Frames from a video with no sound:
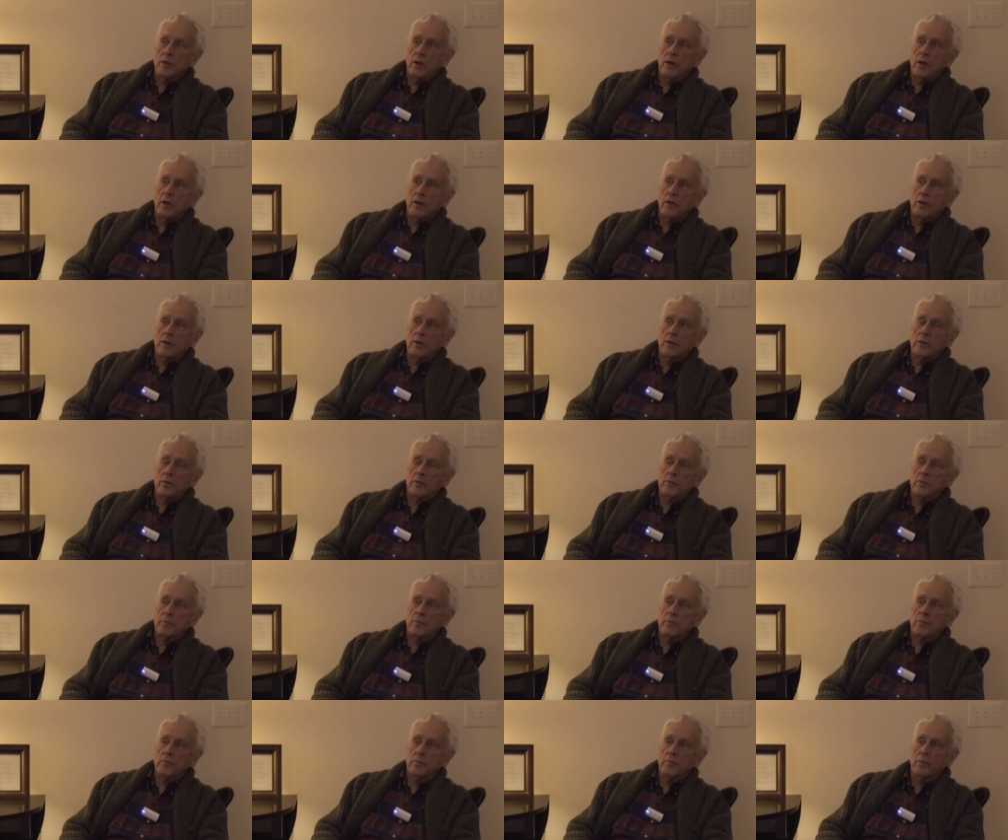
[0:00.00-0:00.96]
uh,
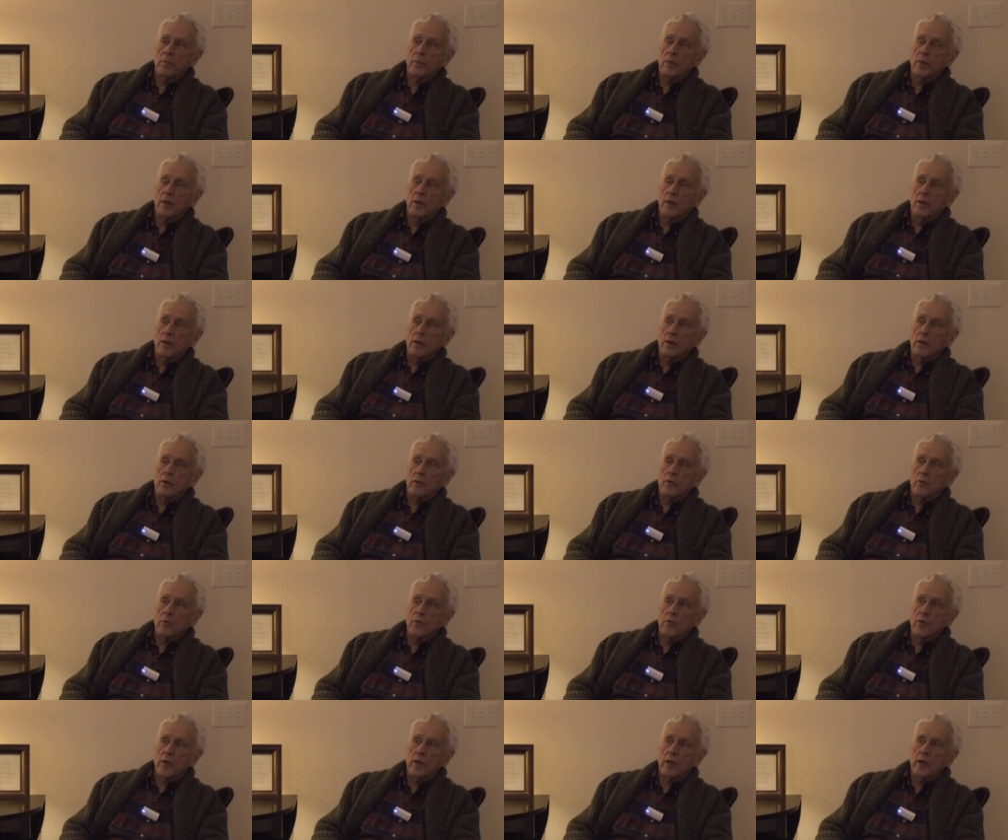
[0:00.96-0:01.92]

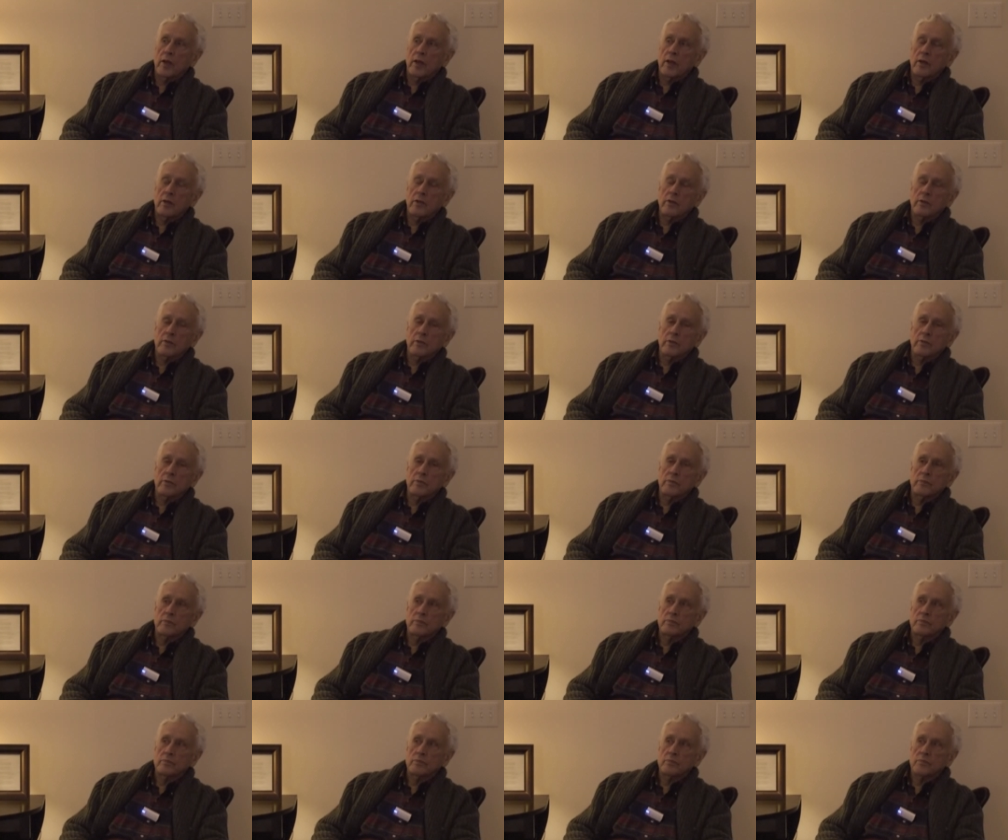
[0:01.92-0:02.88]
really
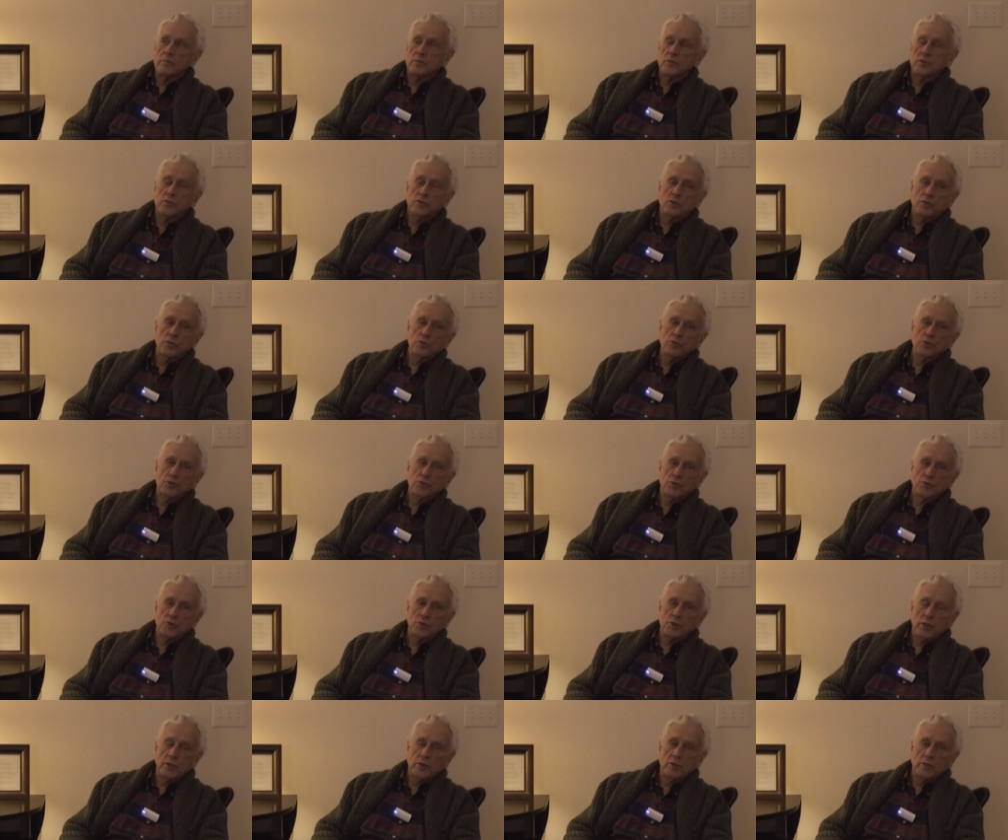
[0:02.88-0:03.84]
good social
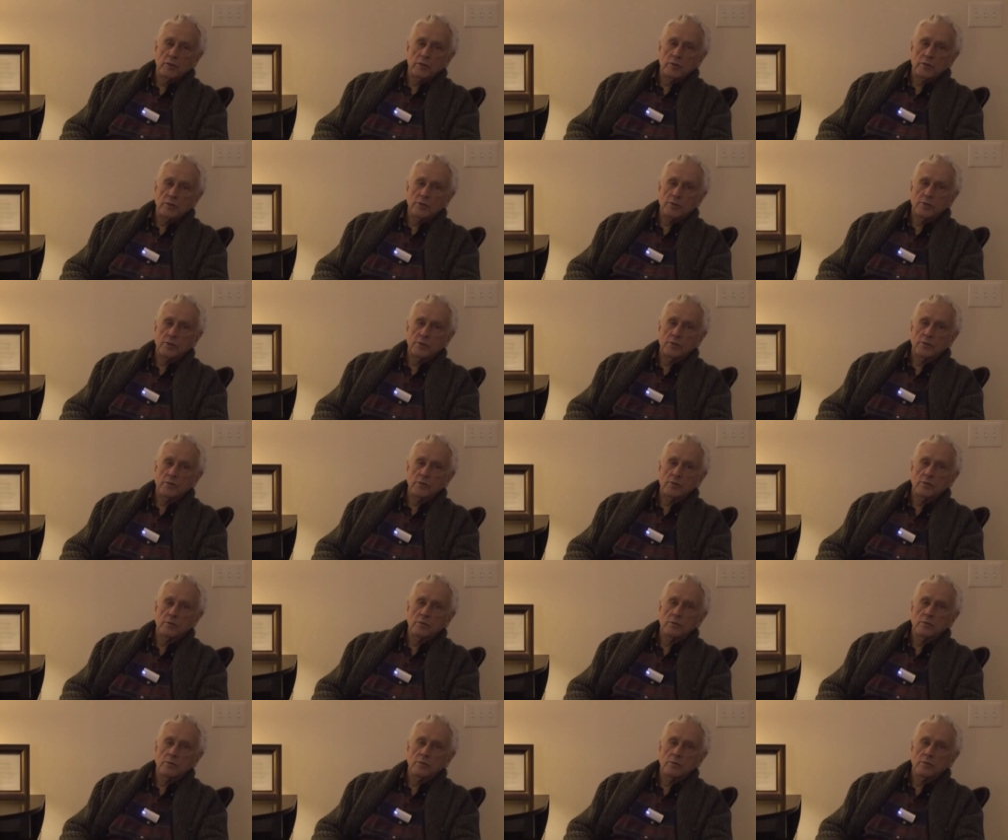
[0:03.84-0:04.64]
skills.